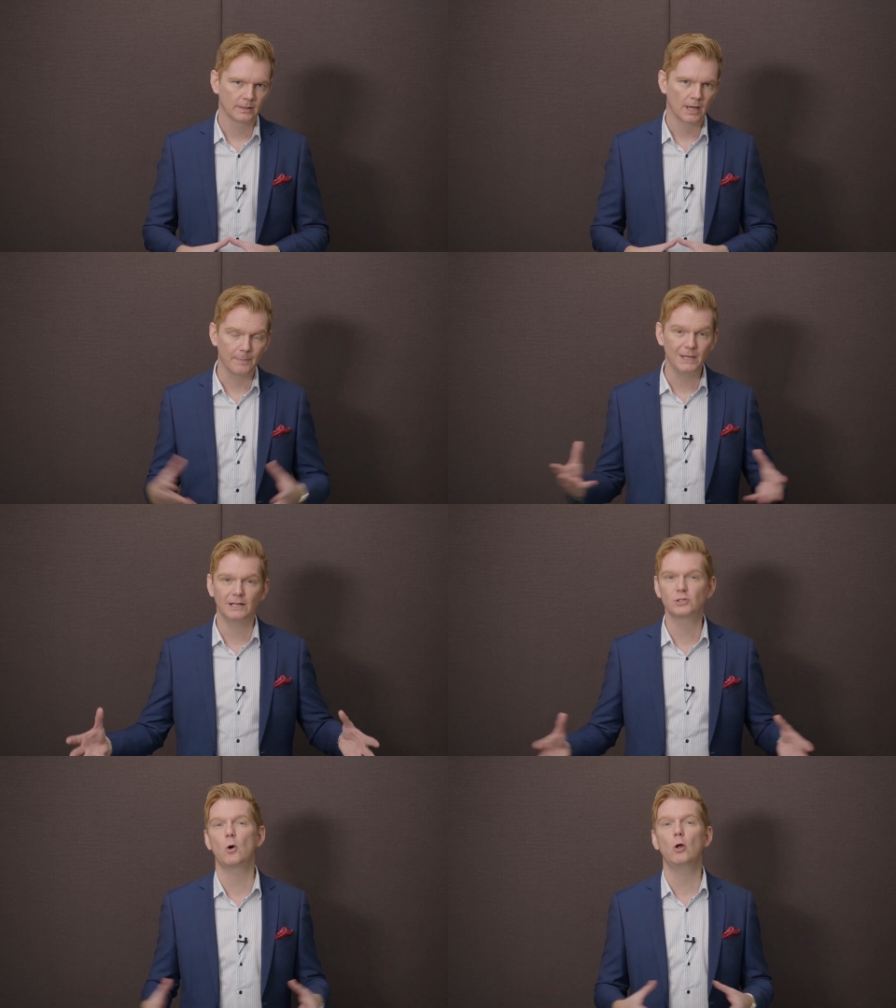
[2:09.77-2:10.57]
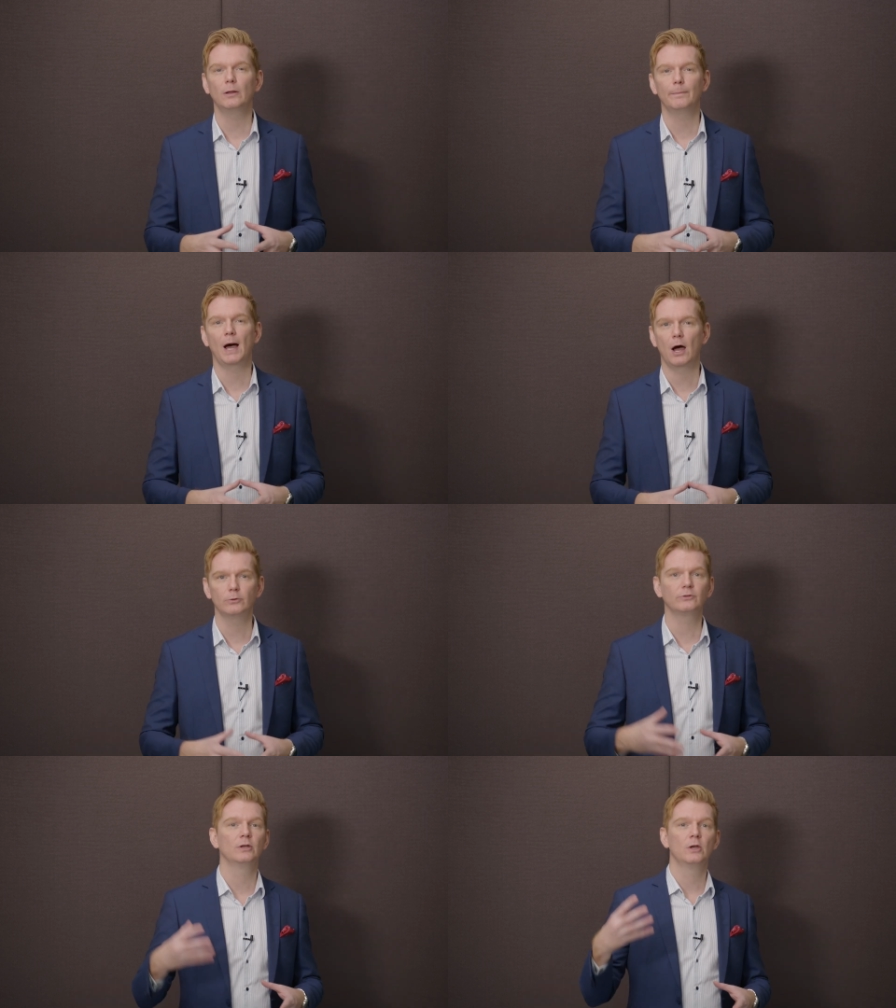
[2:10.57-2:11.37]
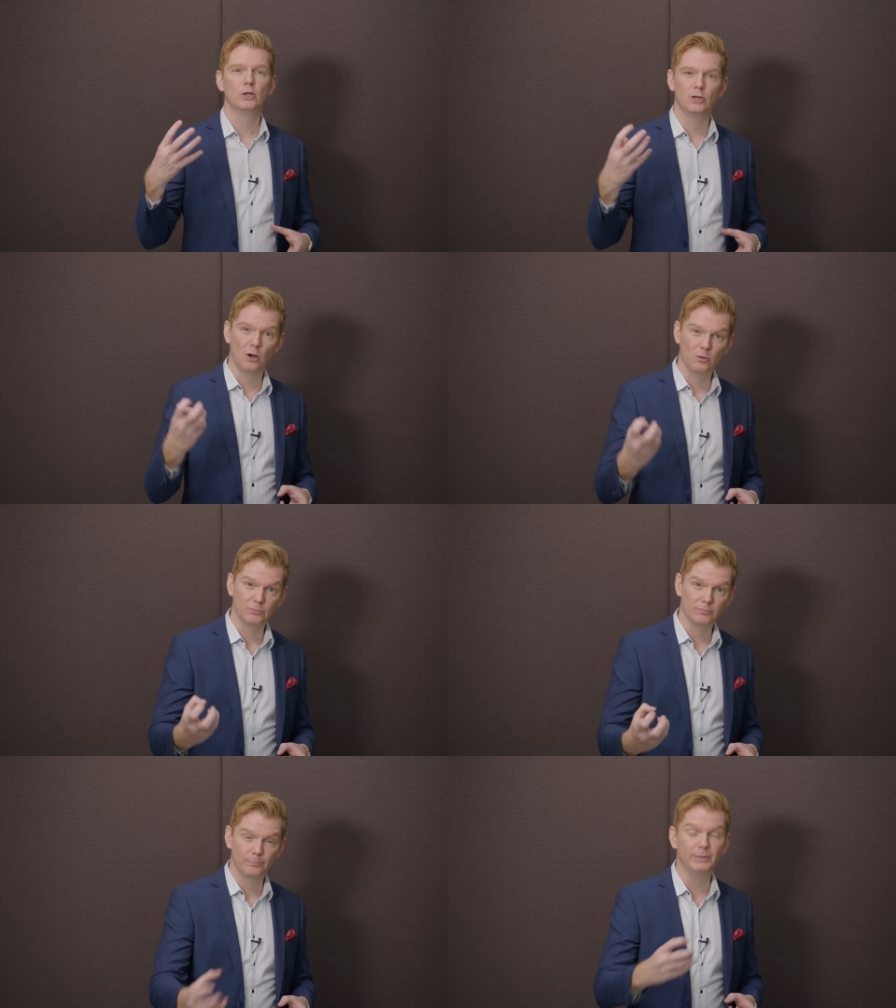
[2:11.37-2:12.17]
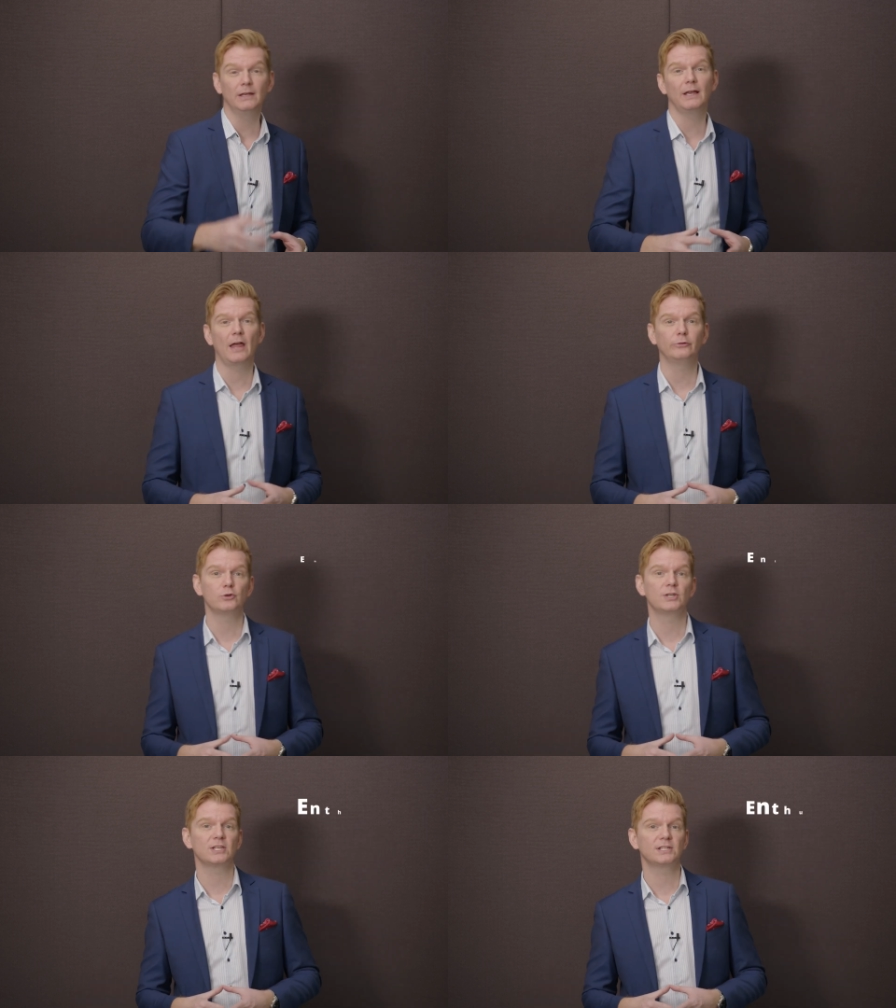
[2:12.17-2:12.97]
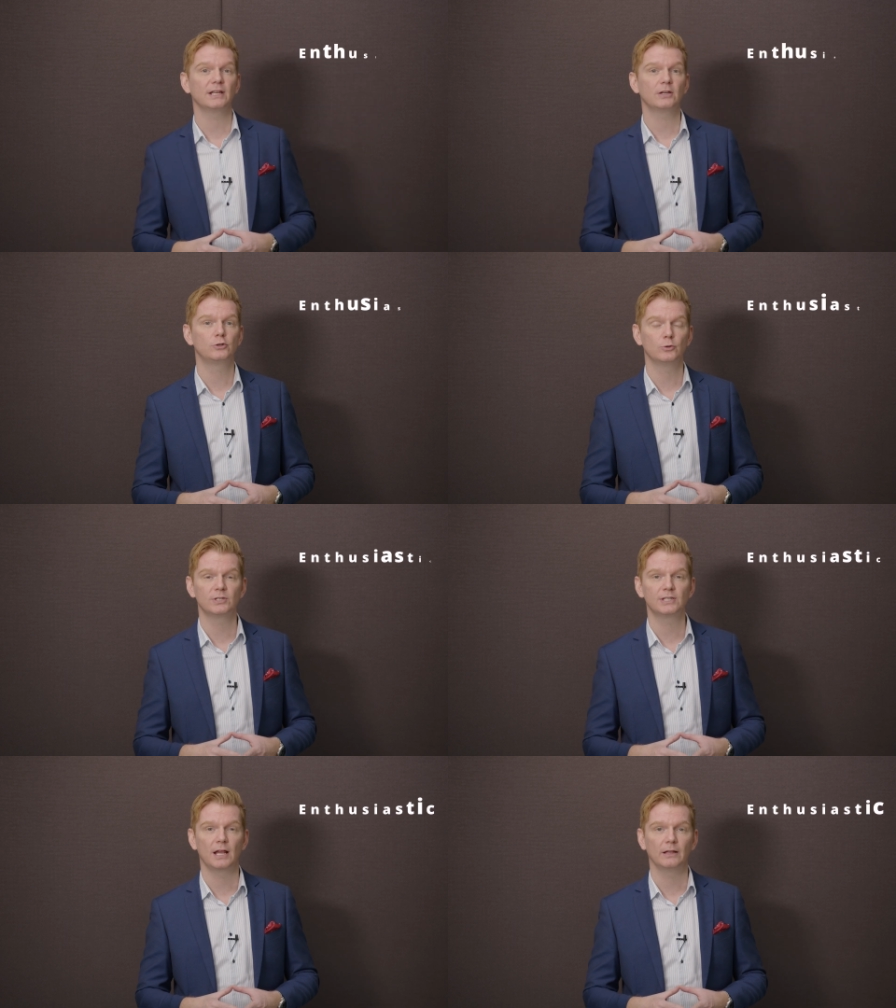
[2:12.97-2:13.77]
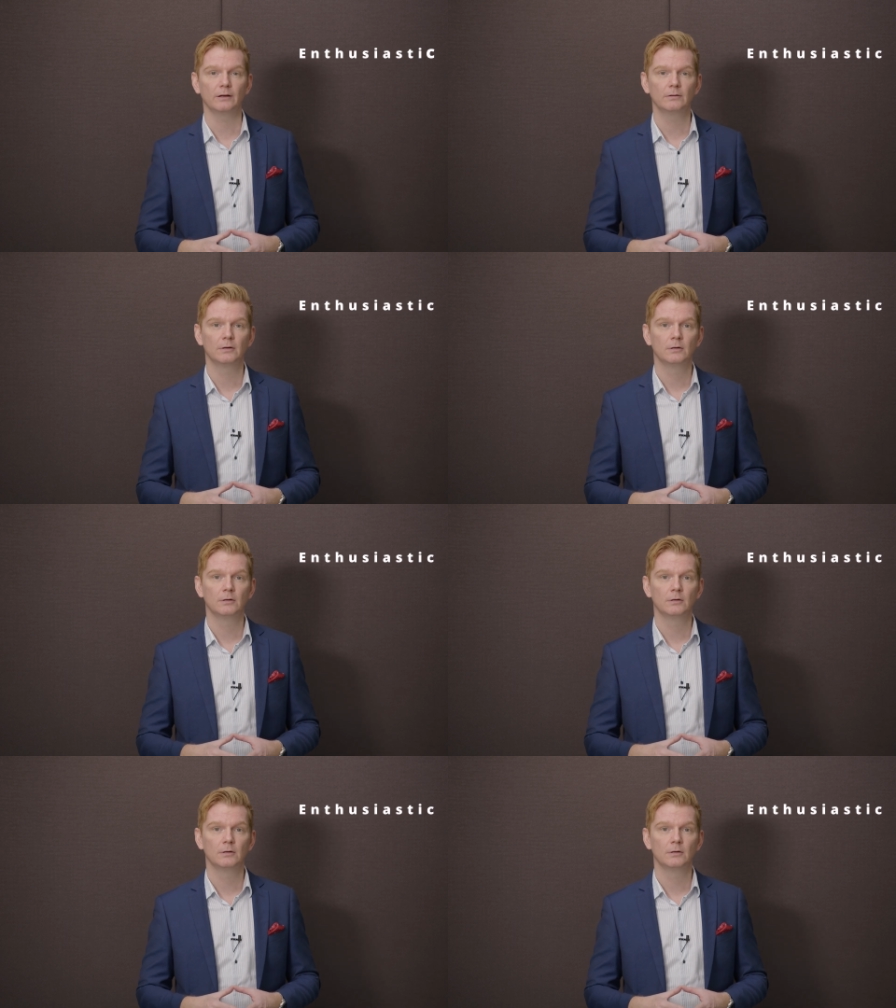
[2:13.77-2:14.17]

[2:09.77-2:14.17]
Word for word: I mean, it's all about, you know, being enthusiastic to a seller,